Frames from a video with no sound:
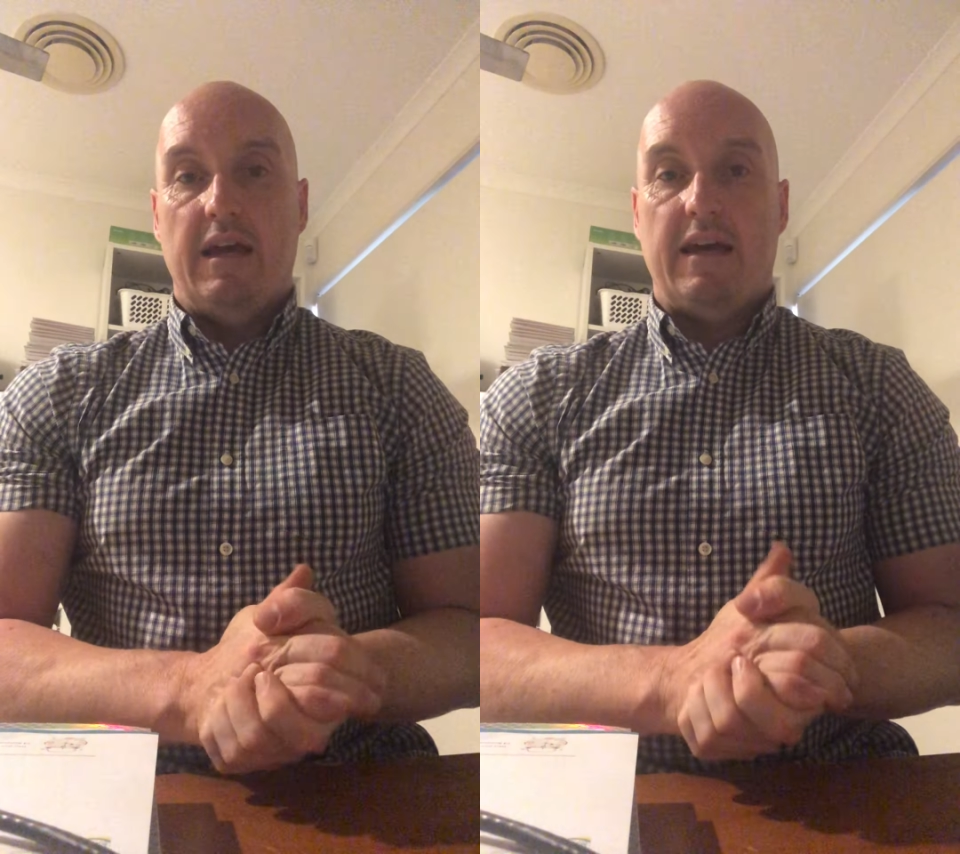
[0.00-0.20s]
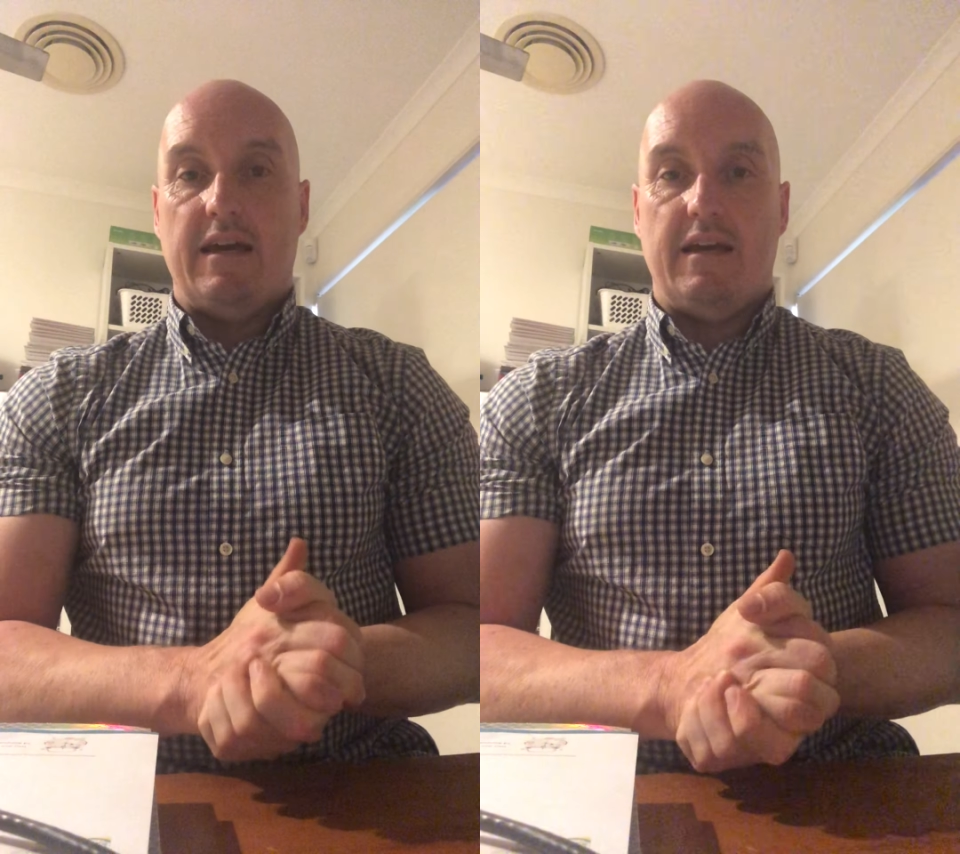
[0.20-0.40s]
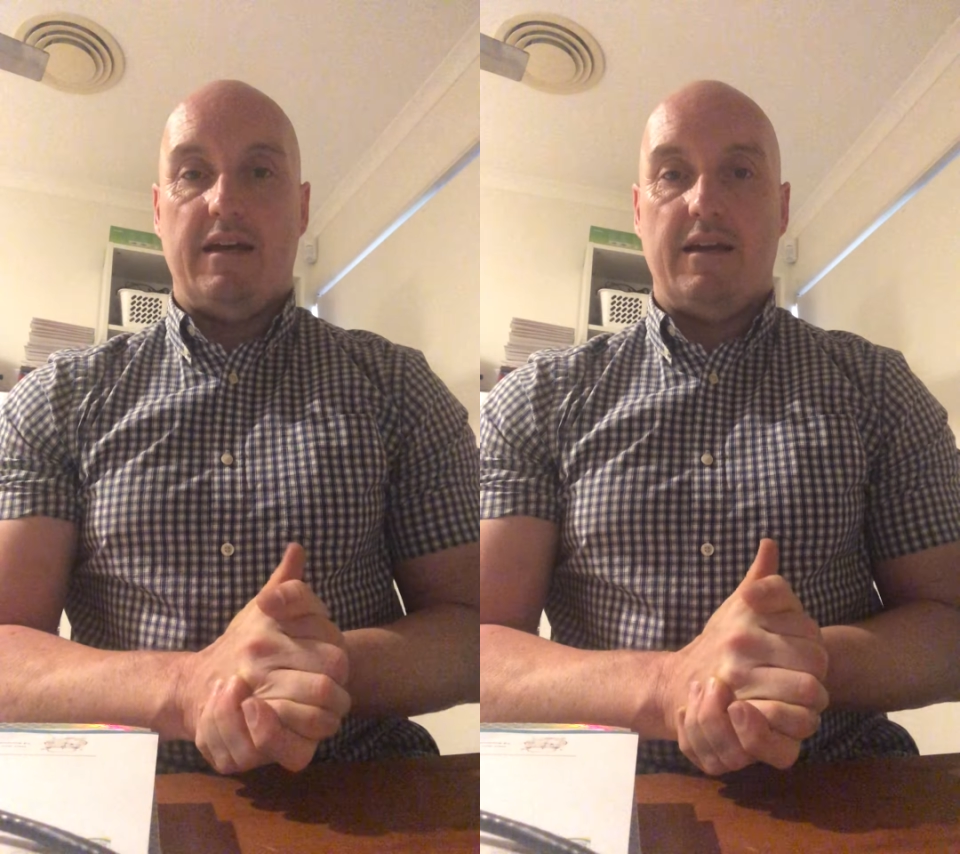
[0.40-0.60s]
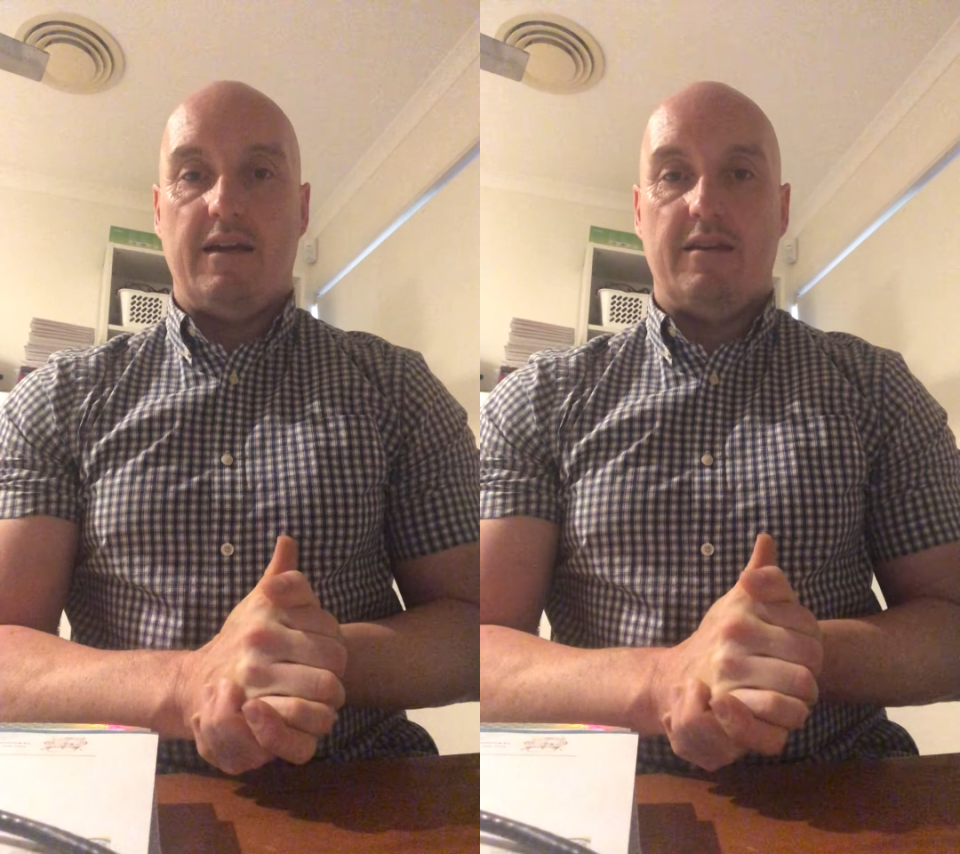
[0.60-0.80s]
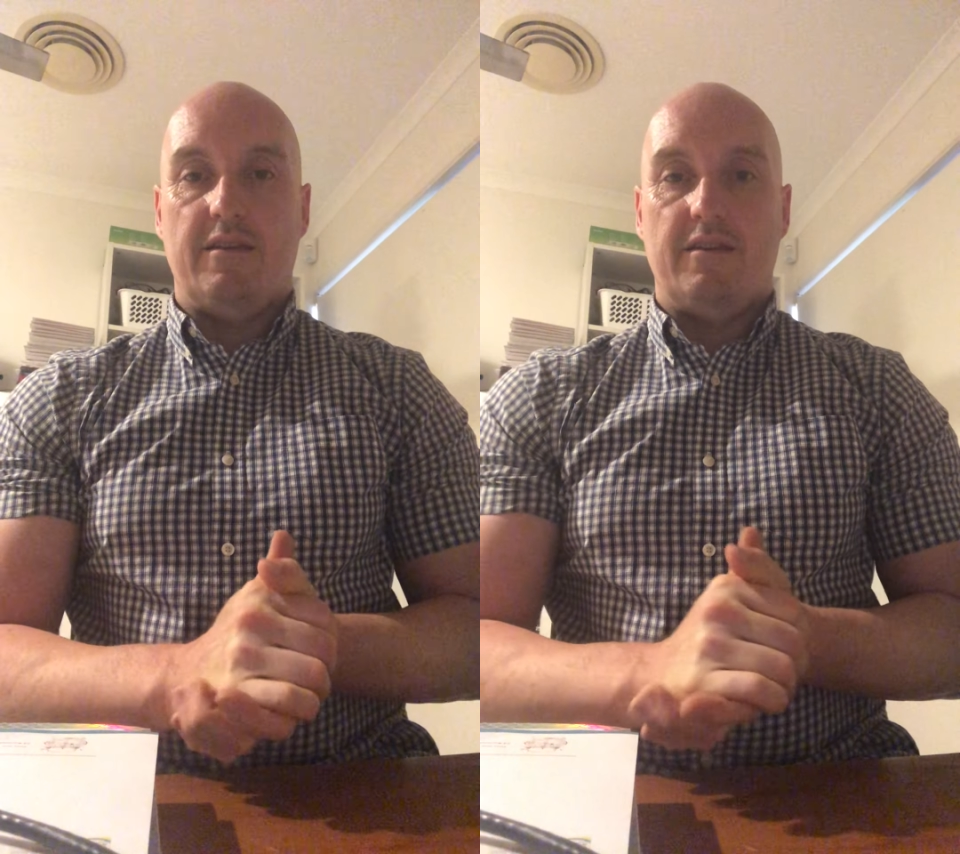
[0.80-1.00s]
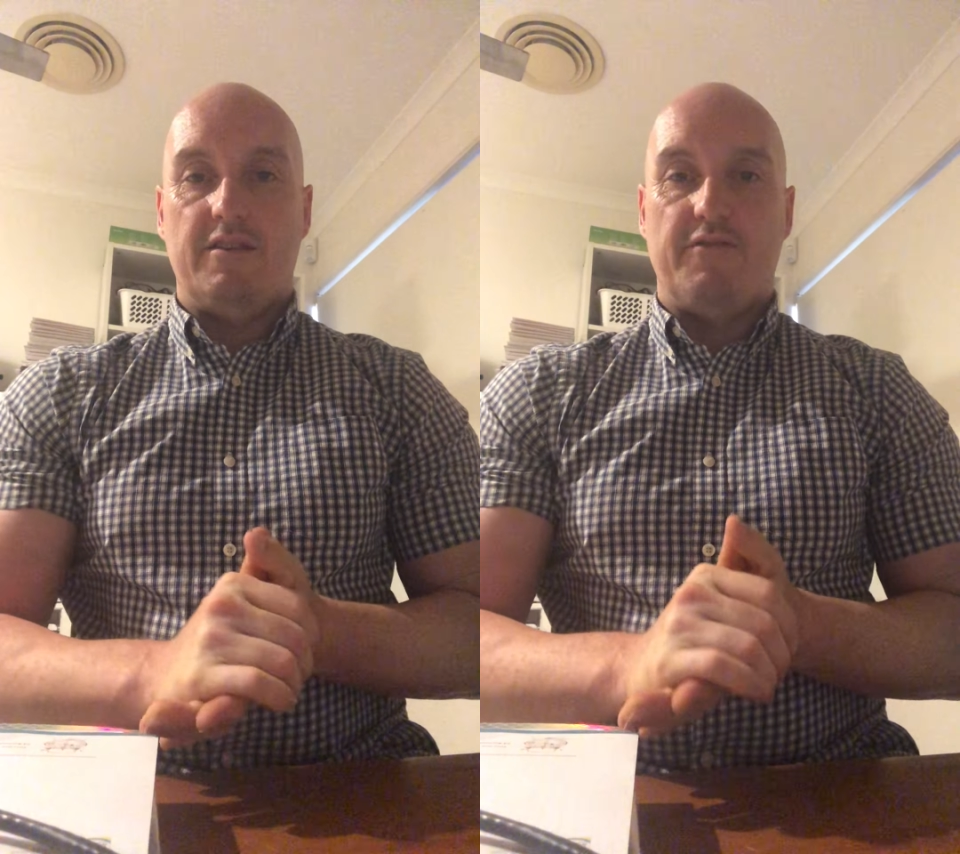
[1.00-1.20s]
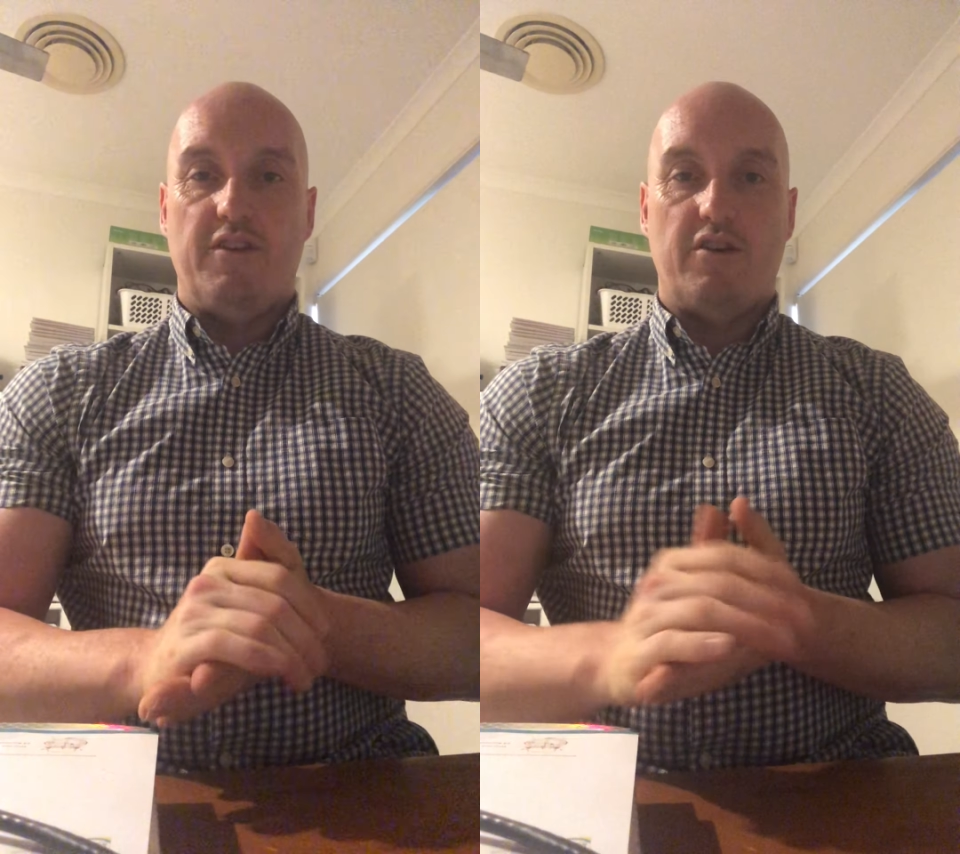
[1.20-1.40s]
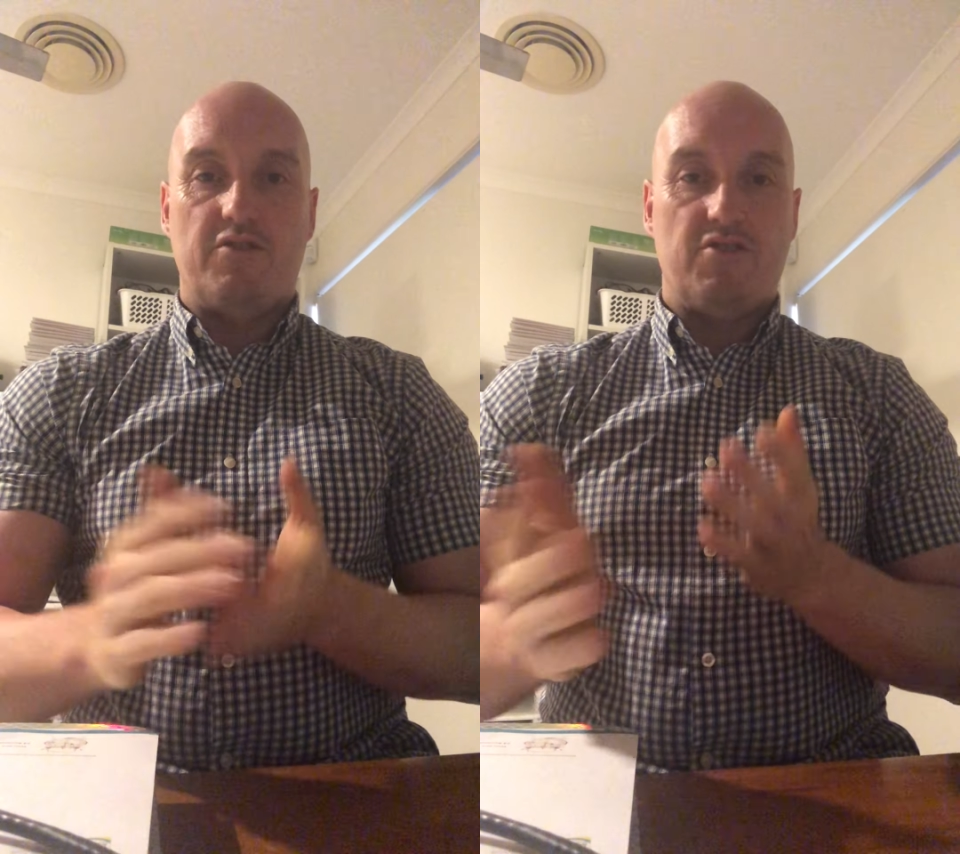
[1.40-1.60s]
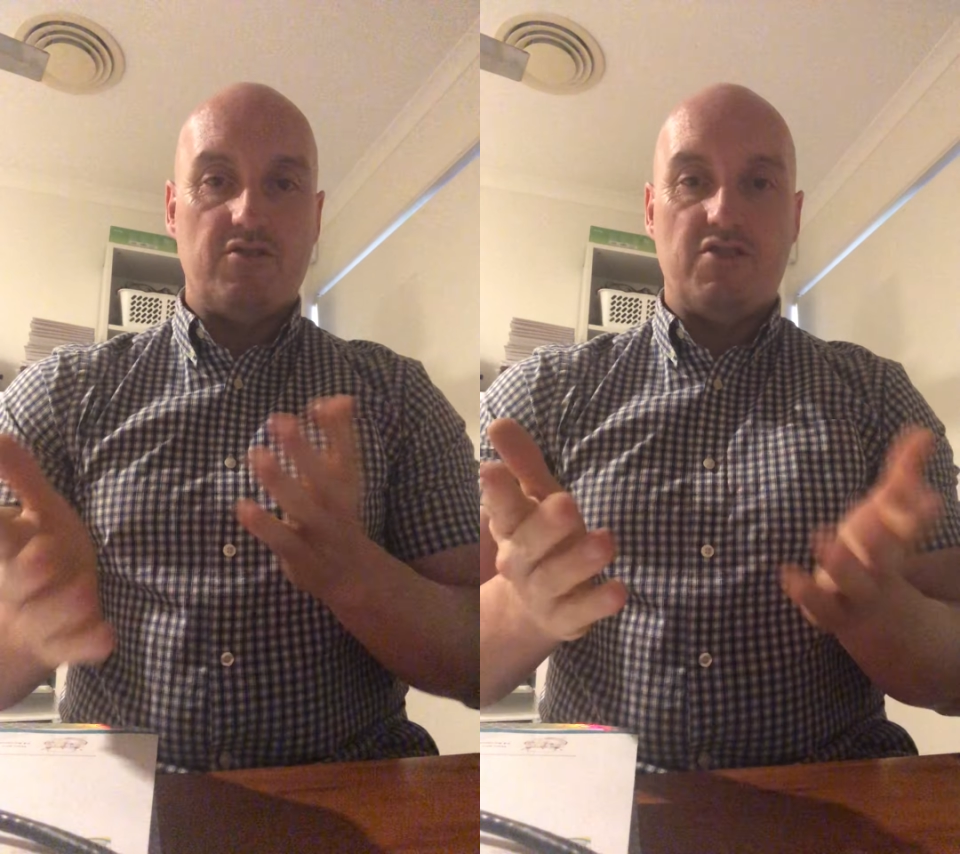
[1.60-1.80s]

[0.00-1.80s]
and these videos